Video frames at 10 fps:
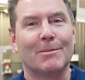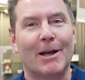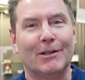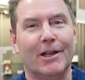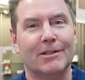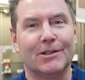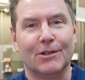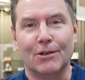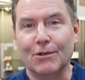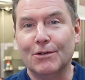Michael Nelson,
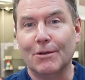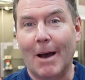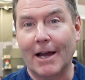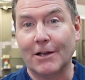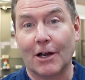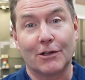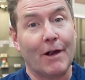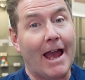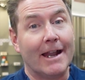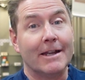your YouTube eye doctor,
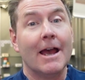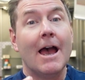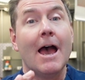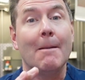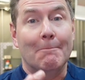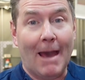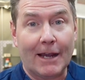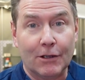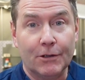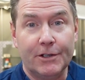and
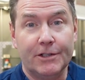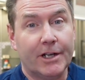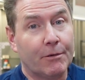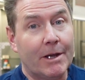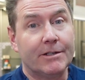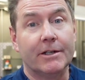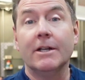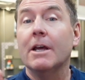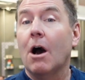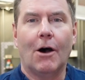macular
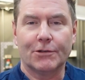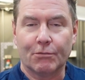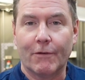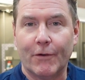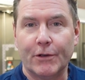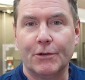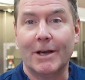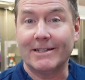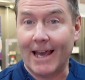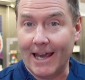degeneration, also referred to
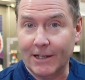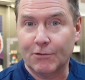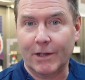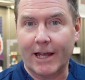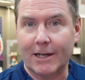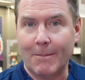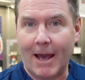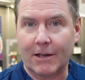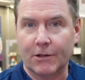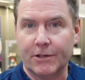as age-related
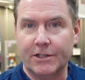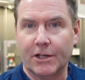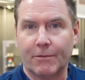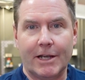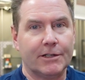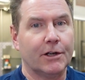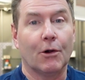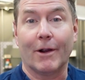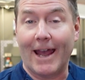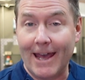macular degeneration,
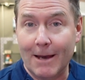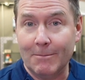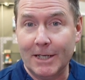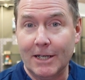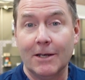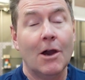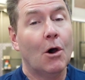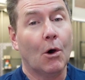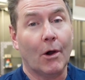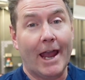or AMD
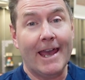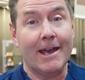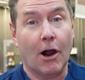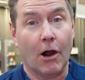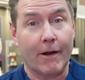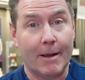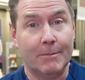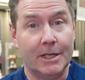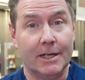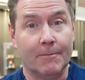or
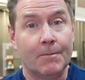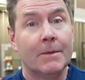ARMD.